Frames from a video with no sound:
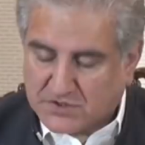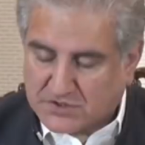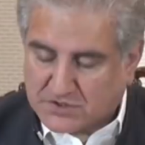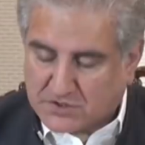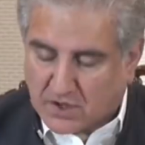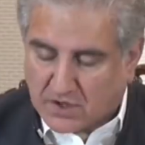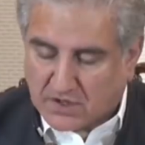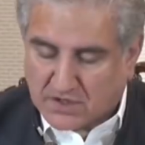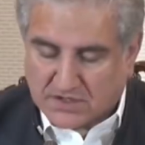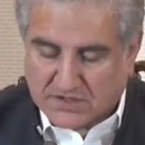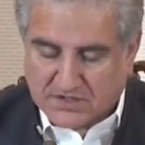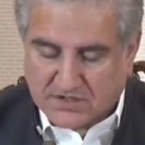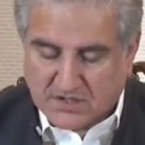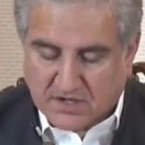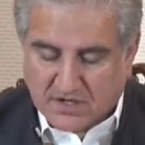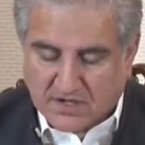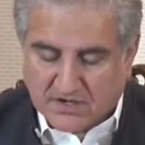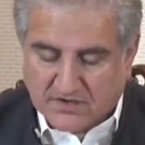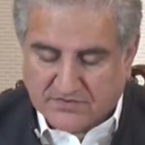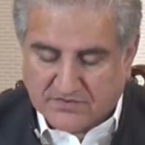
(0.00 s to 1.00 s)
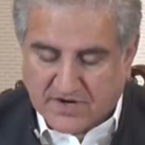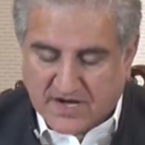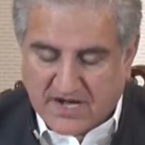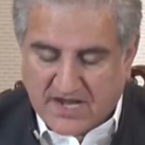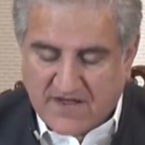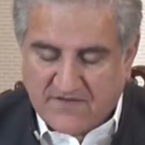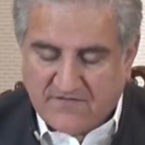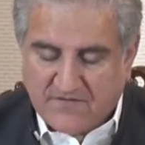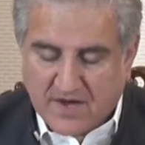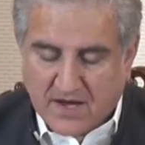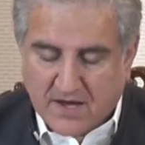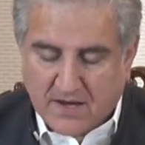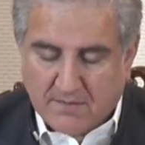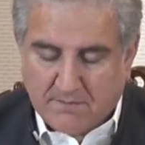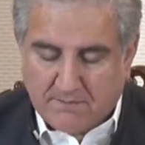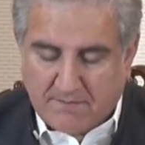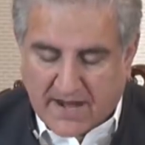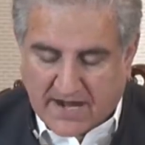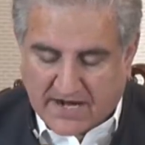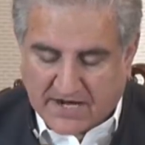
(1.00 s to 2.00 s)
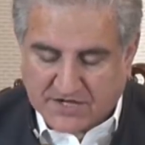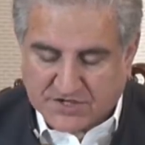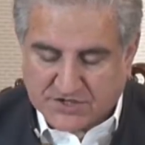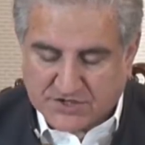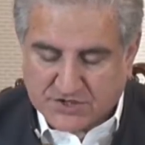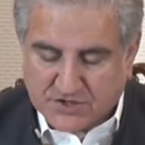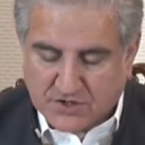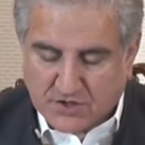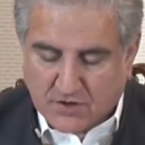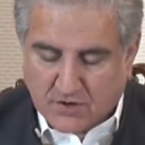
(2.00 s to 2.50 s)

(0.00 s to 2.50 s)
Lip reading: dollars relief package